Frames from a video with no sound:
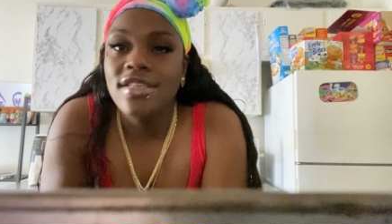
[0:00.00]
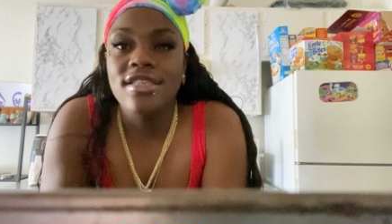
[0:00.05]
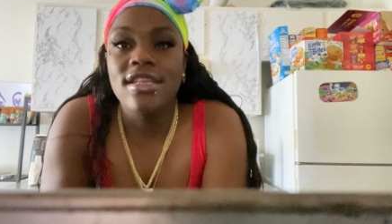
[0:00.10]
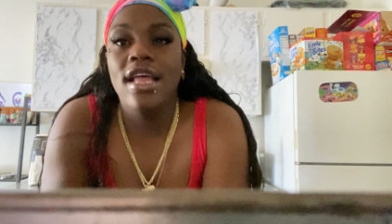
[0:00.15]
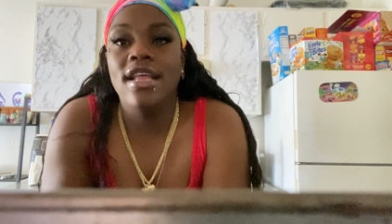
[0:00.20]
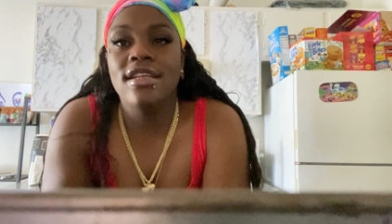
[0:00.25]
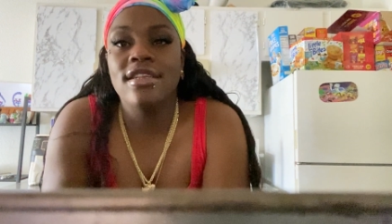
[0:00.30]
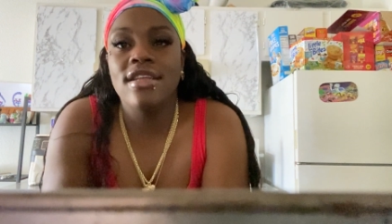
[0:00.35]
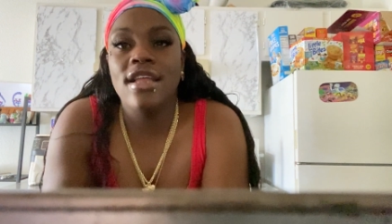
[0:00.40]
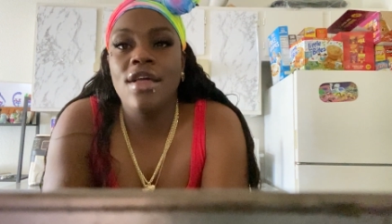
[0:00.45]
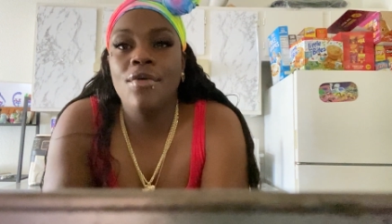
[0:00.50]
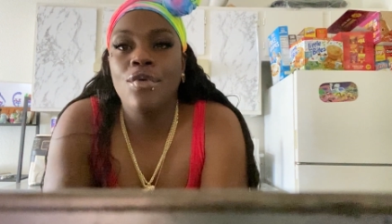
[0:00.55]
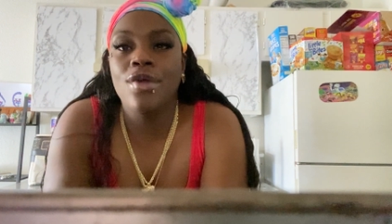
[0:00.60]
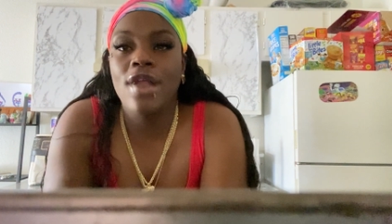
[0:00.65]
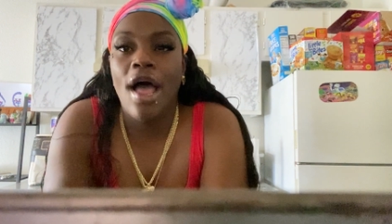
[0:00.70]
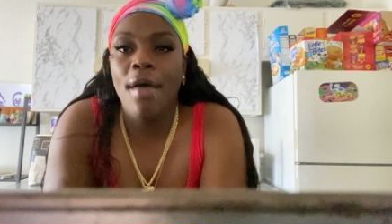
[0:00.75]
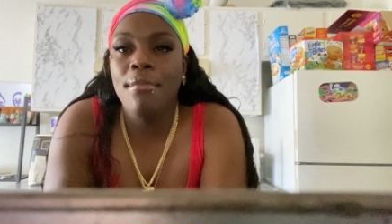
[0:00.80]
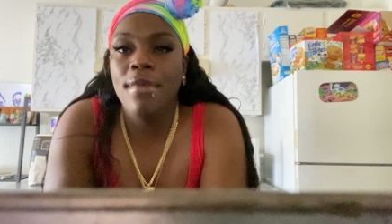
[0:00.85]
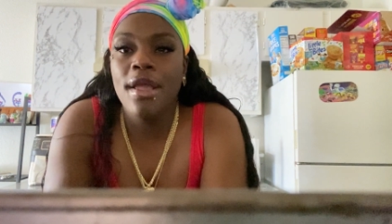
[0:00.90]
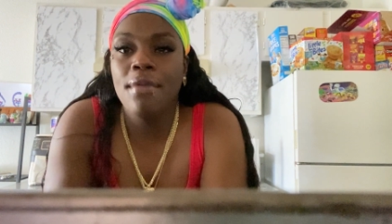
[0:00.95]
And then what
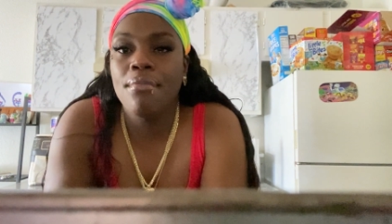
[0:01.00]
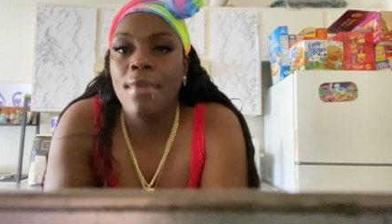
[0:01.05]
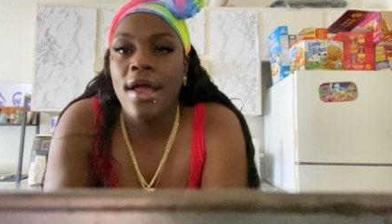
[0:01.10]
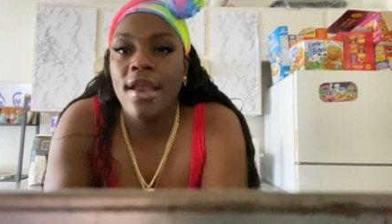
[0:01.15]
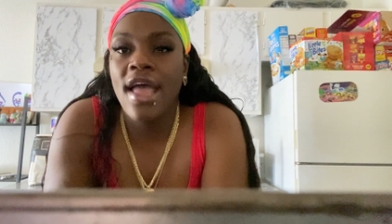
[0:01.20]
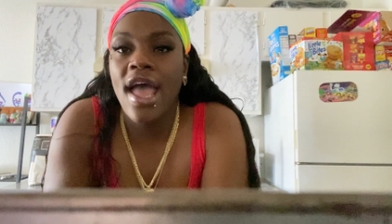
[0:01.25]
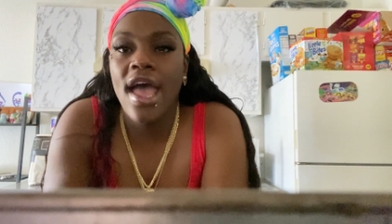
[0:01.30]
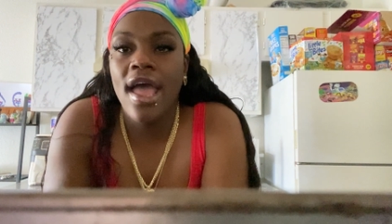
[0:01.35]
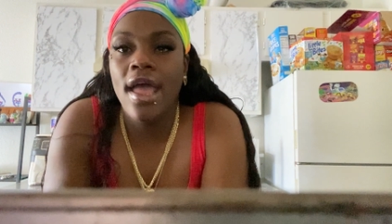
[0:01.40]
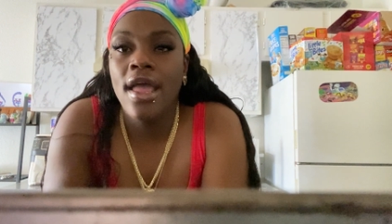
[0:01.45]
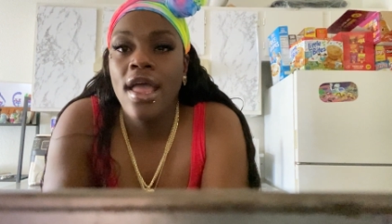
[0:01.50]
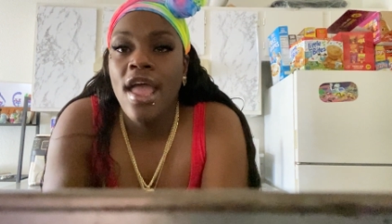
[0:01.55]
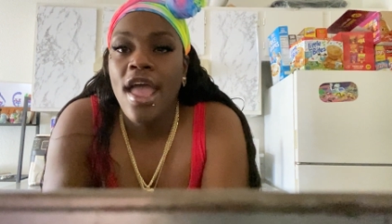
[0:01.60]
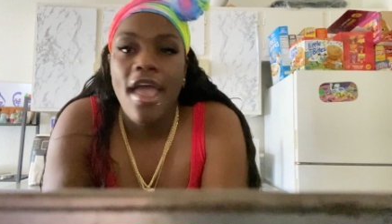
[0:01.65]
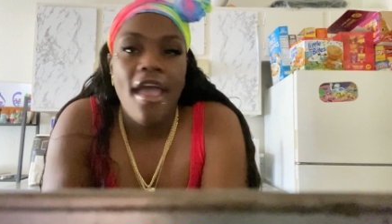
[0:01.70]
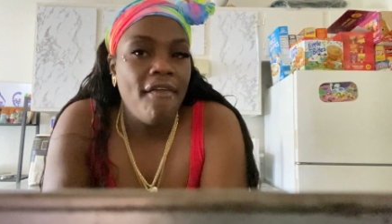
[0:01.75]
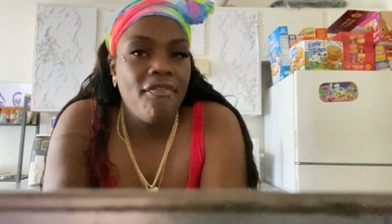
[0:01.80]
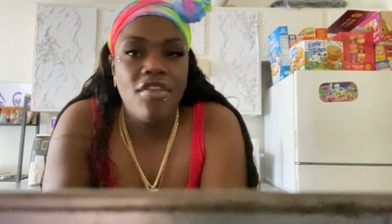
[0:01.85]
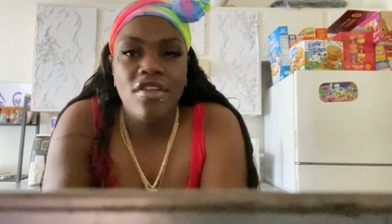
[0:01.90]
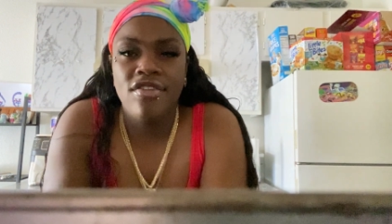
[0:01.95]
I mean by that,
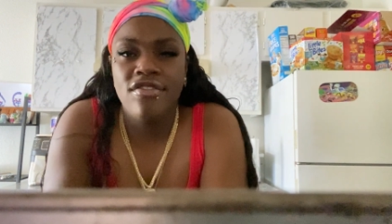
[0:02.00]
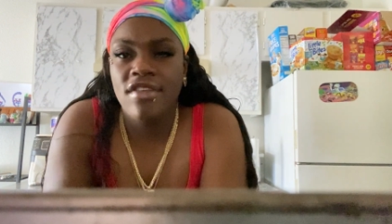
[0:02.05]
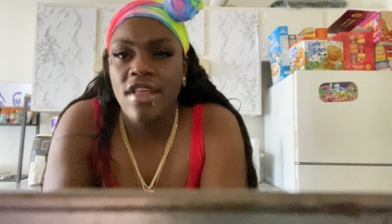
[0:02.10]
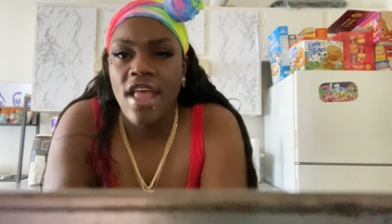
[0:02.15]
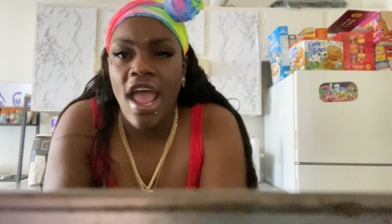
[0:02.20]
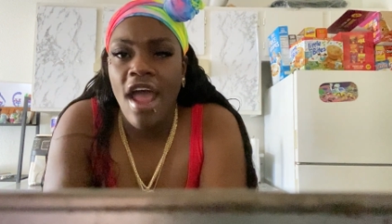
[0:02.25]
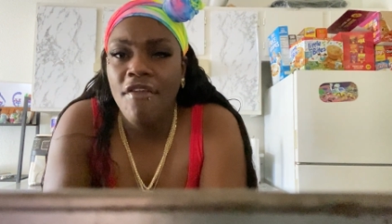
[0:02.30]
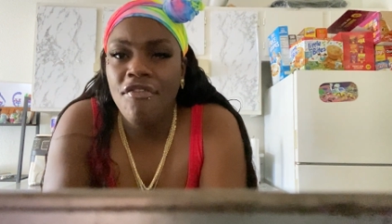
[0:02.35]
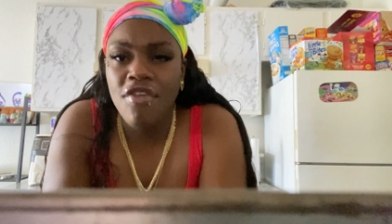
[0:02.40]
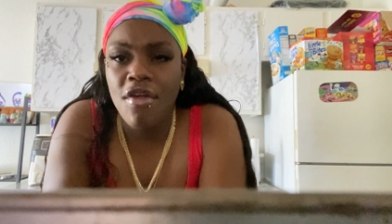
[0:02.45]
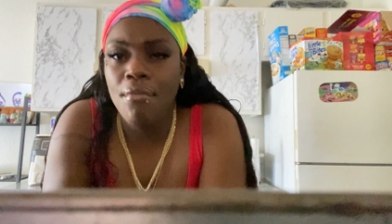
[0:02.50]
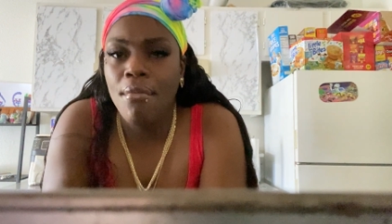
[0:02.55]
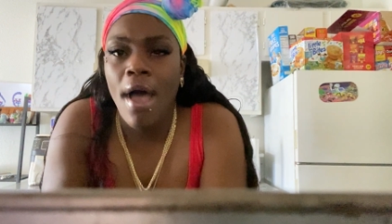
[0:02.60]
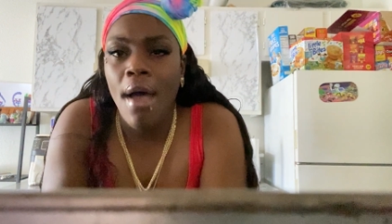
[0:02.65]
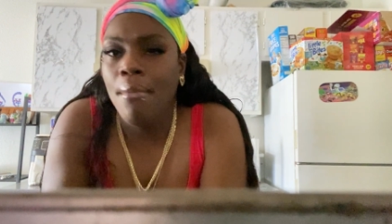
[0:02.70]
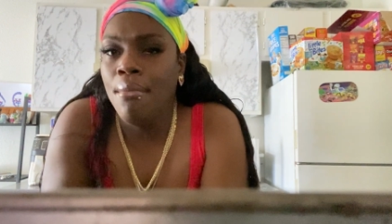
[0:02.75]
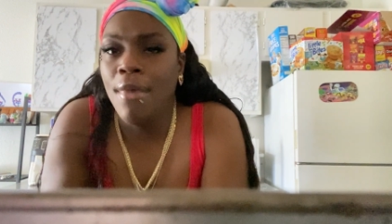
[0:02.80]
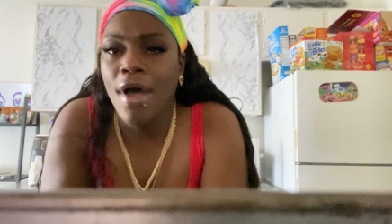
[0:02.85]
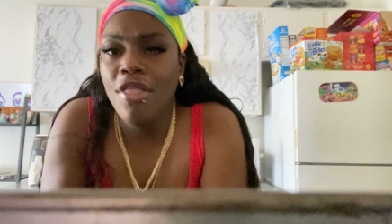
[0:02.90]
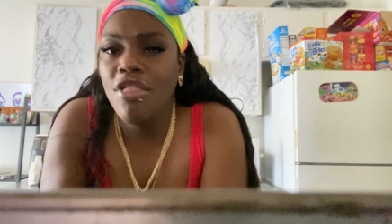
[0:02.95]
after after
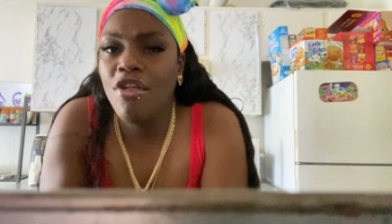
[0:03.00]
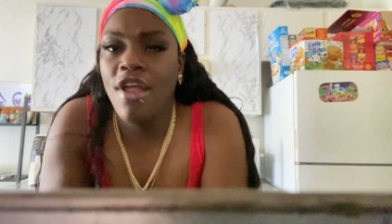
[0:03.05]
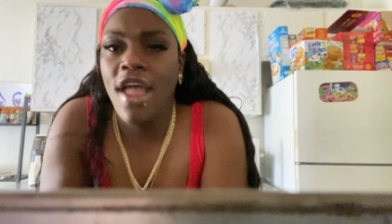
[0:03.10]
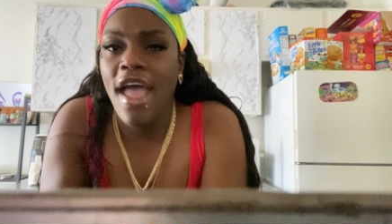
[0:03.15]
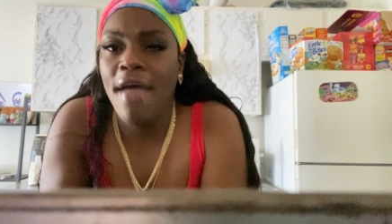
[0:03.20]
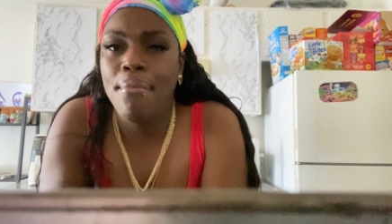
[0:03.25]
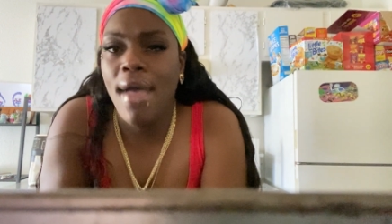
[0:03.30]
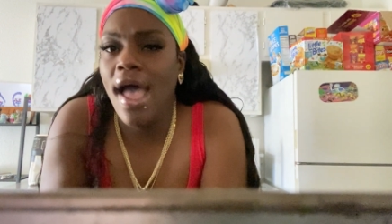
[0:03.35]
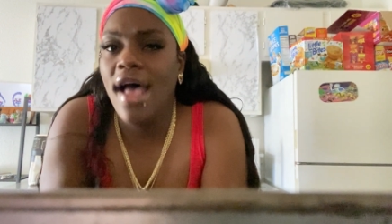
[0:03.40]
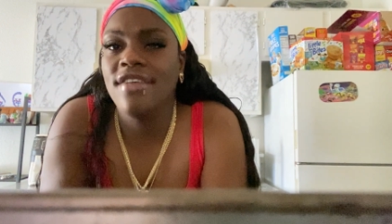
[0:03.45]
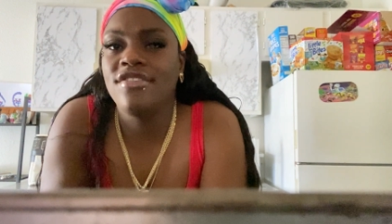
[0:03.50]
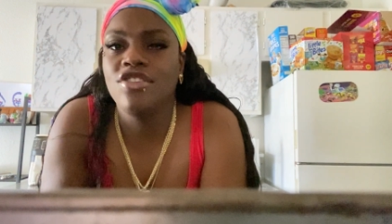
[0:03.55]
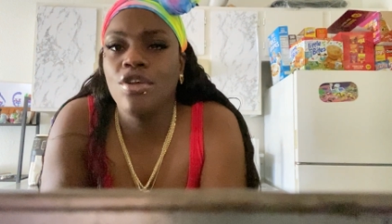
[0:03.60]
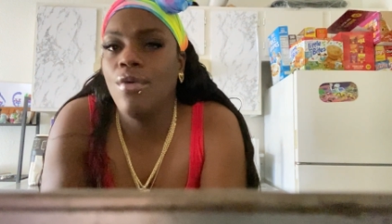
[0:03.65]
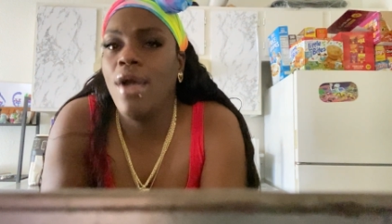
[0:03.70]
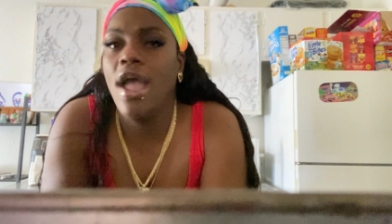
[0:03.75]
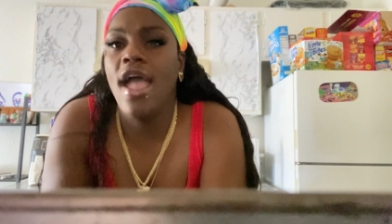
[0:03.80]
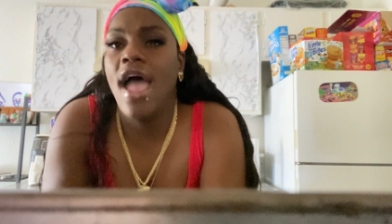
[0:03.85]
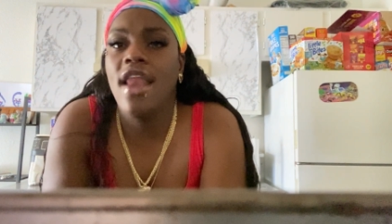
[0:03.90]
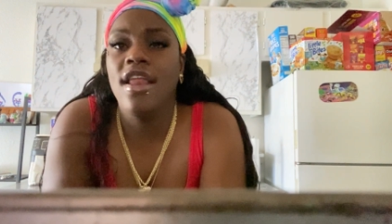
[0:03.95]
my mother had passed
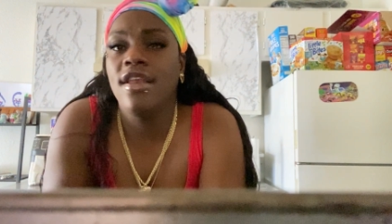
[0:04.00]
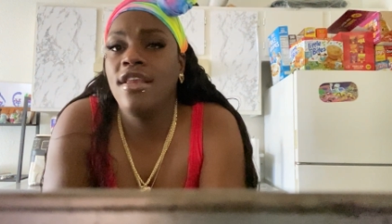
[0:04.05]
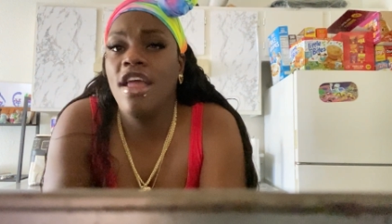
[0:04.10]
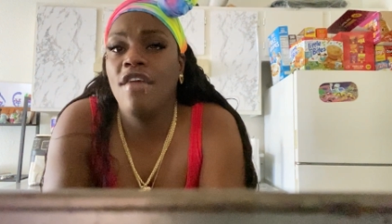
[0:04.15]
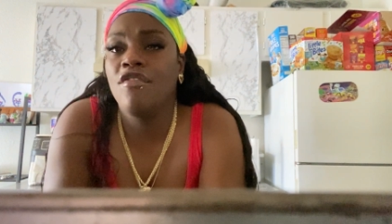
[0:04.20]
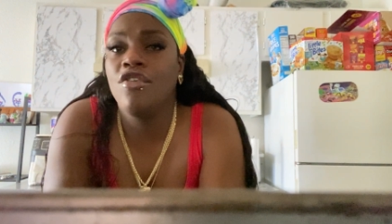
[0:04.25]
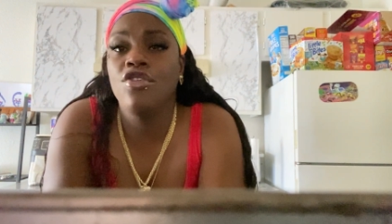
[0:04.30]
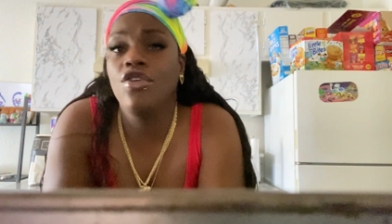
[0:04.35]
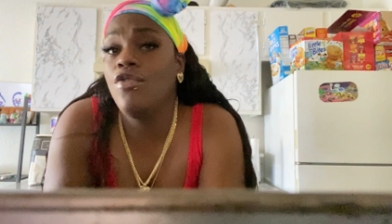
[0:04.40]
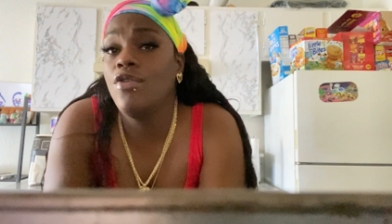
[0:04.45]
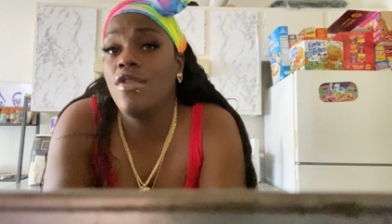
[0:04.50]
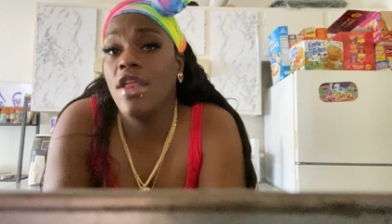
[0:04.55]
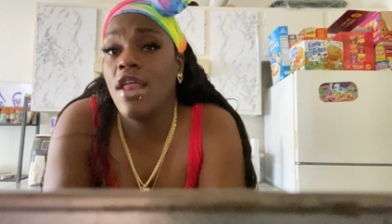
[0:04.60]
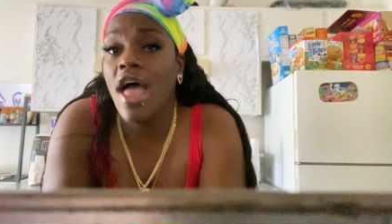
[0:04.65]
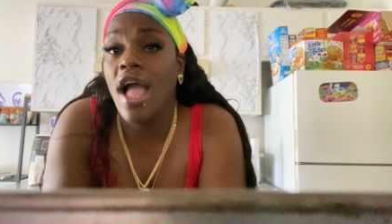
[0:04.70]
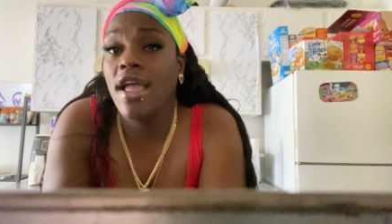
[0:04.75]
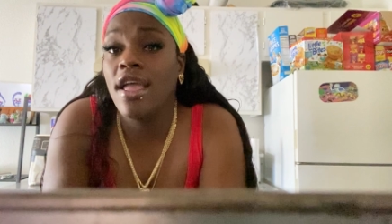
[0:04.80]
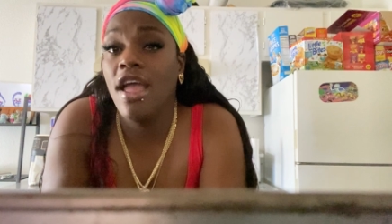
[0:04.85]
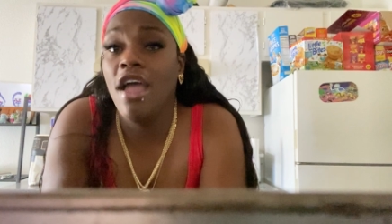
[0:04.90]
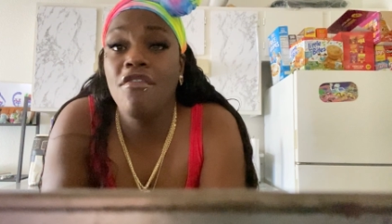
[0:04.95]
away, I never knew that
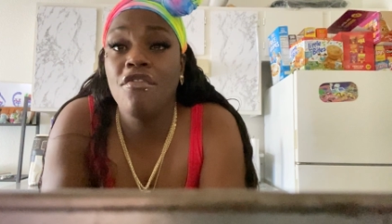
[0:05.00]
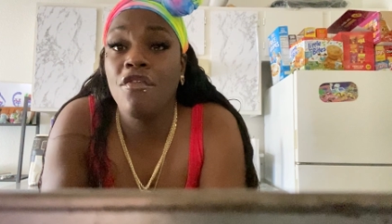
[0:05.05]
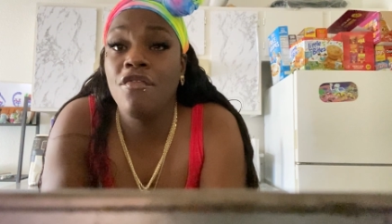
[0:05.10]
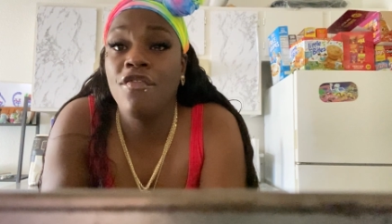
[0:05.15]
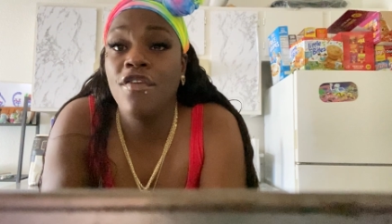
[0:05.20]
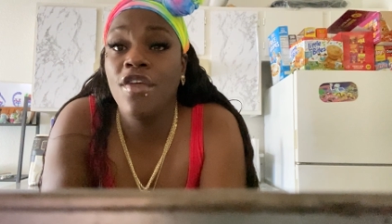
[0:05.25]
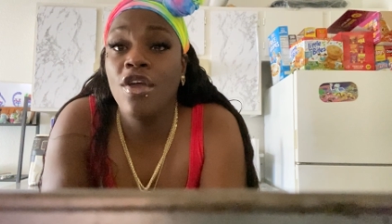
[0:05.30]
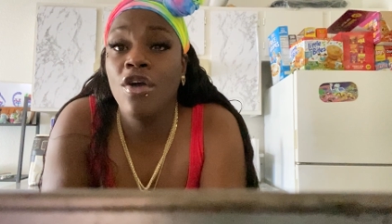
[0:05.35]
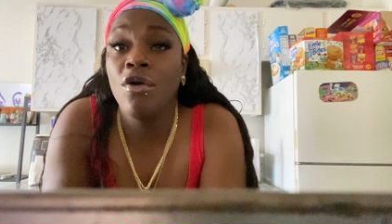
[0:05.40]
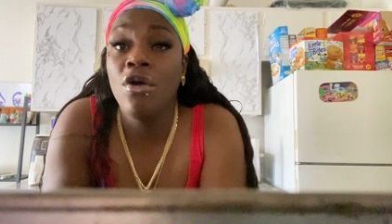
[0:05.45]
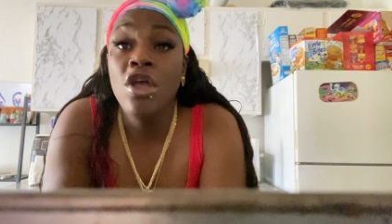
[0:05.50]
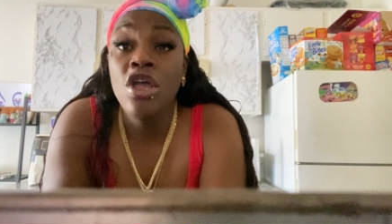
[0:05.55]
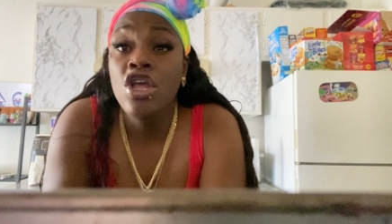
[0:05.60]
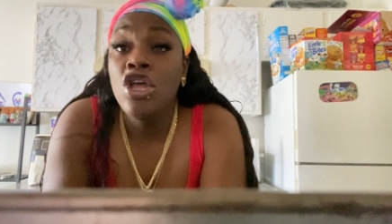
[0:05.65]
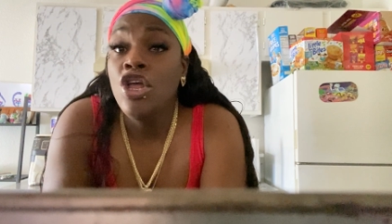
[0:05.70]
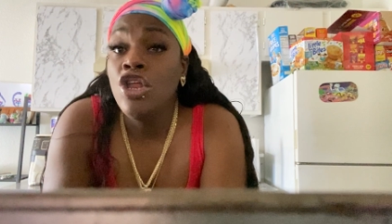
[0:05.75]
I could ever feel